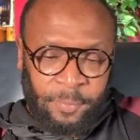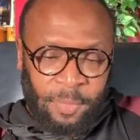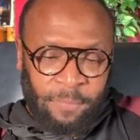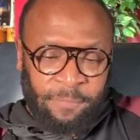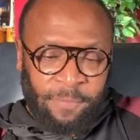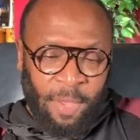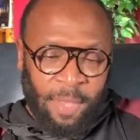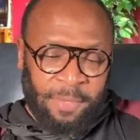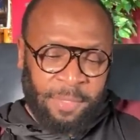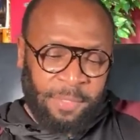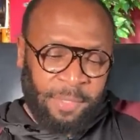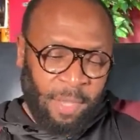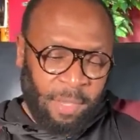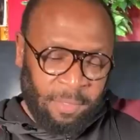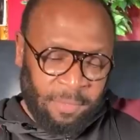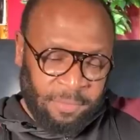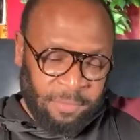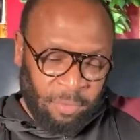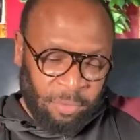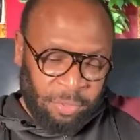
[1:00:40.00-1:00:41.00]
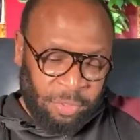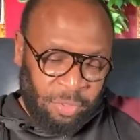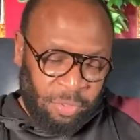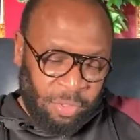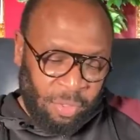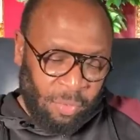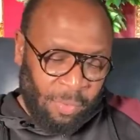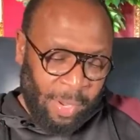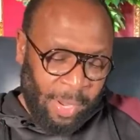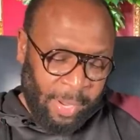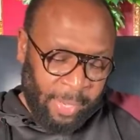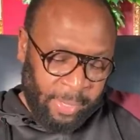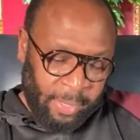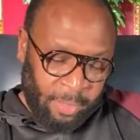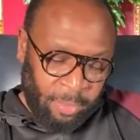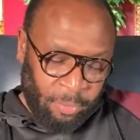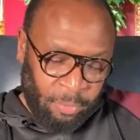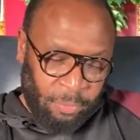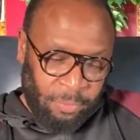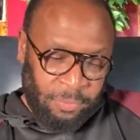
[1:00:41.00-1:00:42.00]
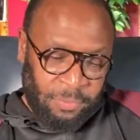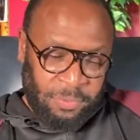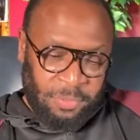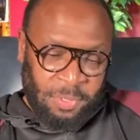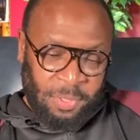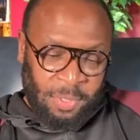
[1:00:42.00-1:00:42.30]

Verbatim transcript: father-daughter talk, you know how it goes.